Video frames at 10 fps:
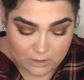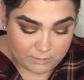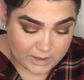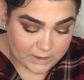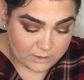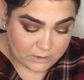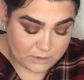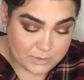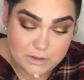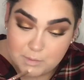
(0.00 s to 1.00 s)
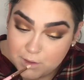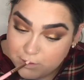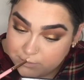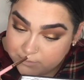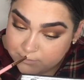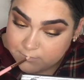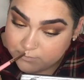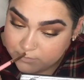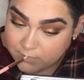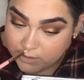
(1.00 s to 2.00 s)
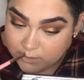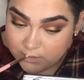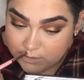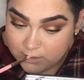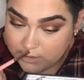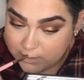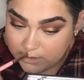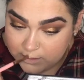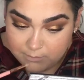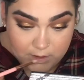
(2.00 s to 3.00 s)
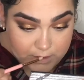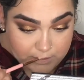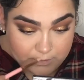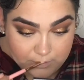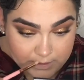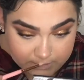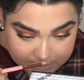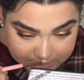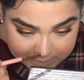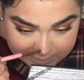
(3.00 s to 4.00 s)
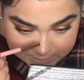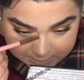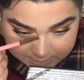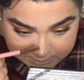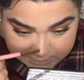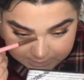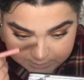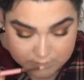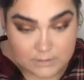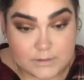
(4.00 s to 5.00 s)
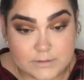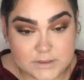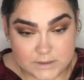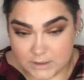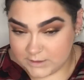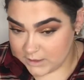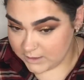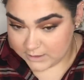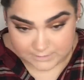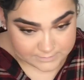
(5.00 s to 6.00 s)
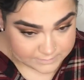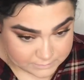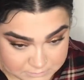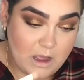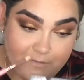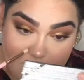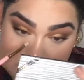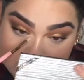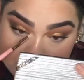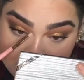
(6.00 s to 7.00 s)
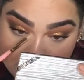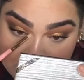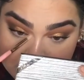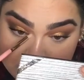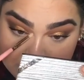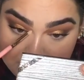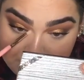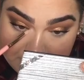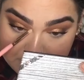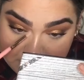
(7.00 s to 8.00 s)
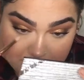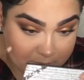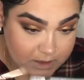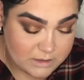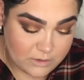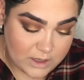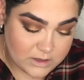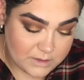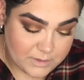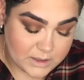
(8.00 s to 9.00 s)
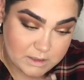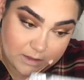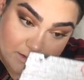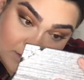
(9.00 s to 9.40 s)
on my cupid's bow, and in my inner corner. It's a nice highlight. I thought it was going to be really like pinky, but it's not actually pinky.